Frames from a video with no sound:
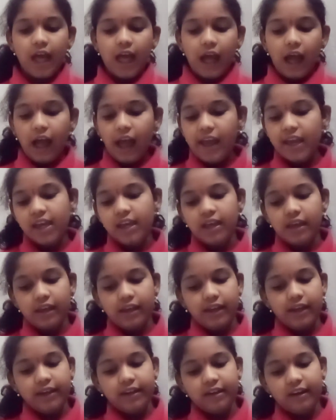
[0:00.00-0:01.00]
I
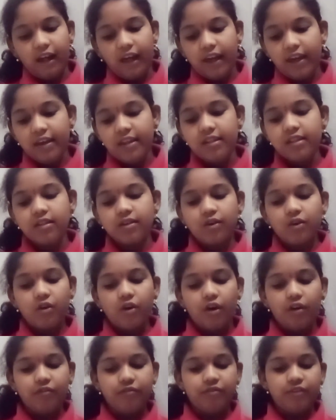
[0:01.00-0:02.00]
ate rice,
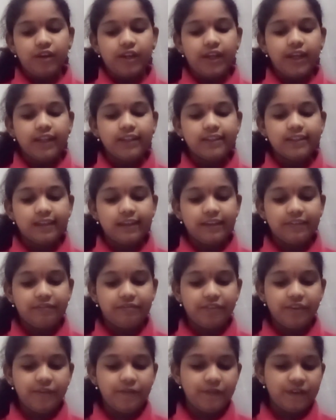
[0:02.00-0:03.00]
cornflakes,
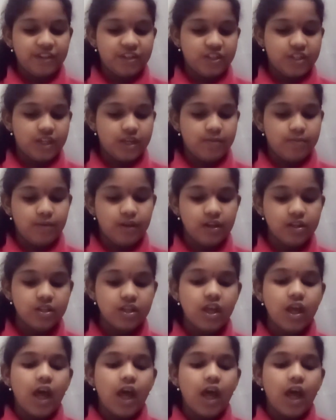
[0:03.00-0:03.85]
leafy vegetables,